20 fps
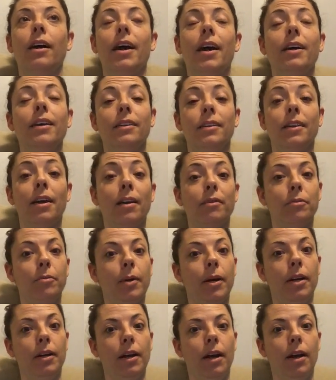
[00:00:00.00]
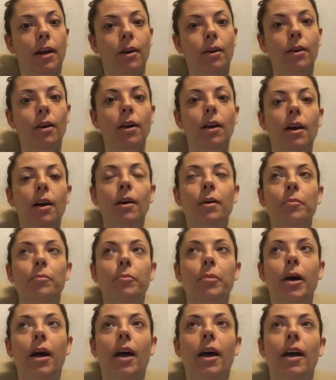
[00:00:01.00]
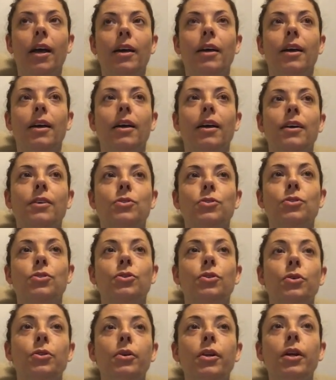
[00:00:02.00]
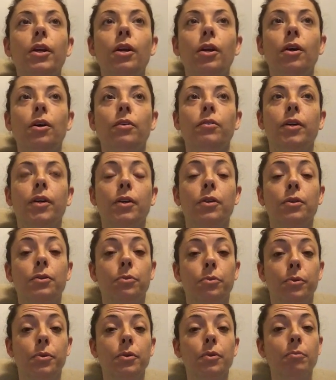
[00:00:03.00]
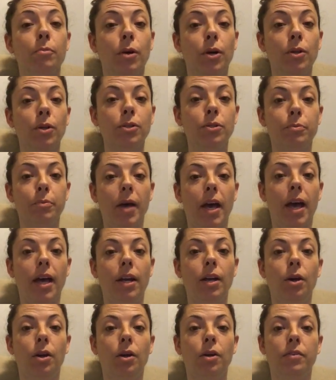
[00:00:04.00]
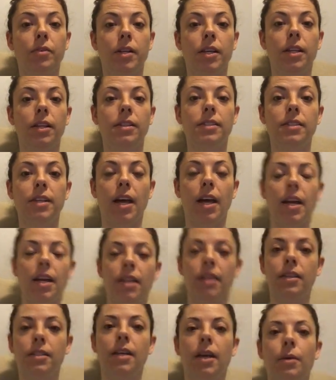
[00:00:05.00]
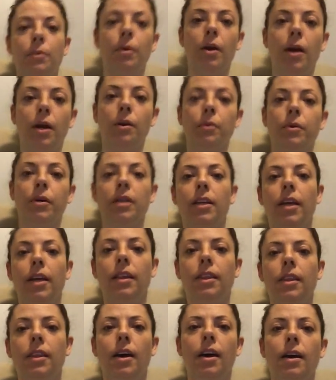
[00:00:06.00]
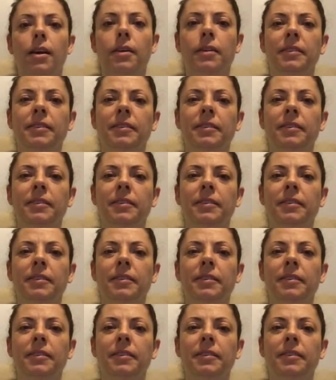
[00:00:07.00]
I can laugh about it now, but scooted over through the mulch bed over to the side of the sidewalk where like the